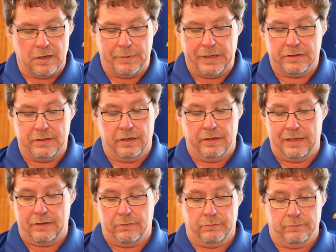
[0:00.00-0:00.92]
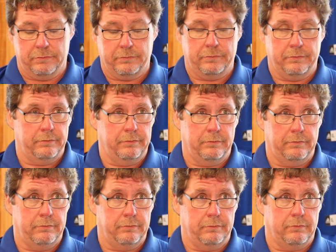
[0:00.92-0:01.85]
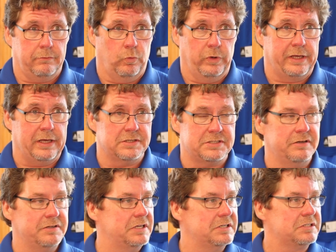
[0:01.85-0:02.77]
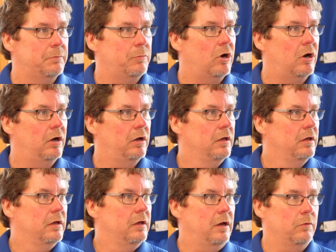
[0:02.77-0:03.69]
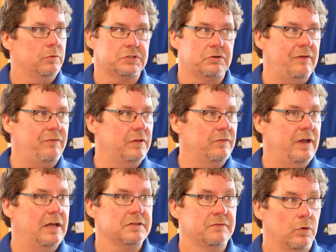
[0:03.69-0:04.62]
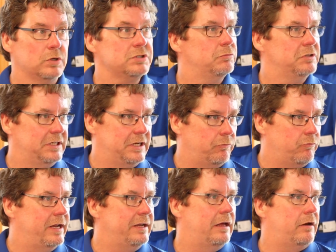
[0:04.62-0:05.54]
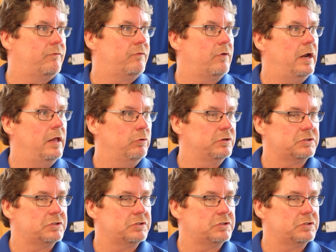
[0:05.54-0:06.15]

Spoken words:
about there. That weekend series against Lamar here was great for the fans. Unfortunately, we did get rained out on Friday, which